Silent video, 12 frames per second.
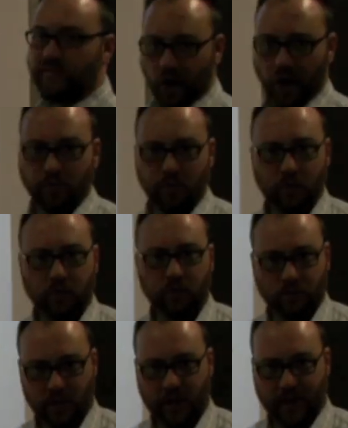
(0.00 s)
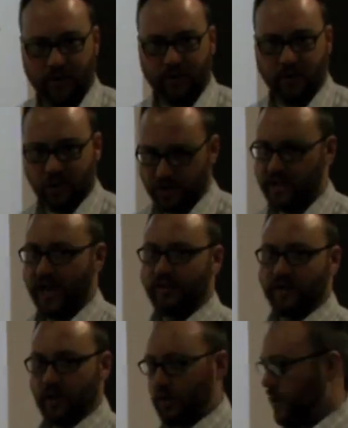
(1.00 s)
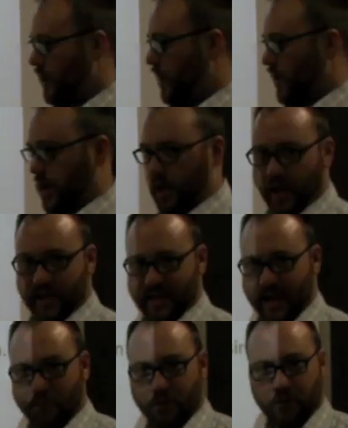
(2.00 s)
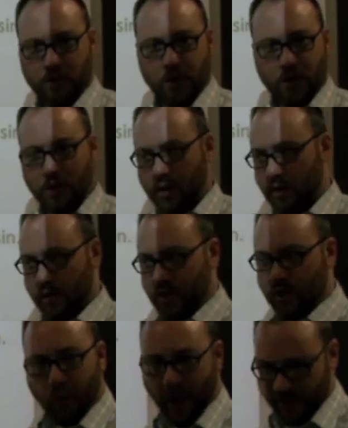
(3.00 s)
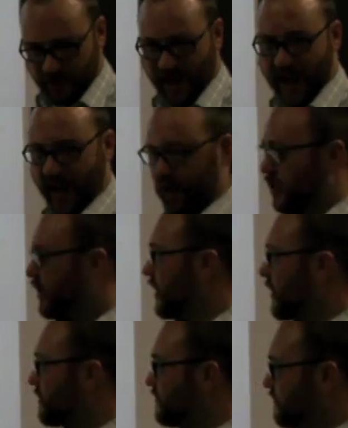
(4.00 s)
verb. Okay? Just like the example equation I had earlier.